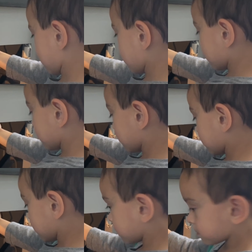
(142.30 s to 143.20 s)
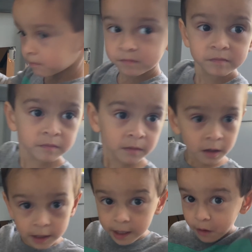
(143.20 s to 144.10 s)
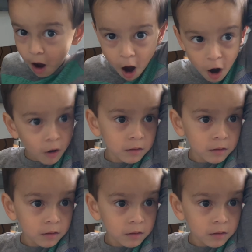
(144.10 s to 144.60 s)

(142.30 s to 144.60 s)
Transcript: All right, tell them, here we go. Here we go.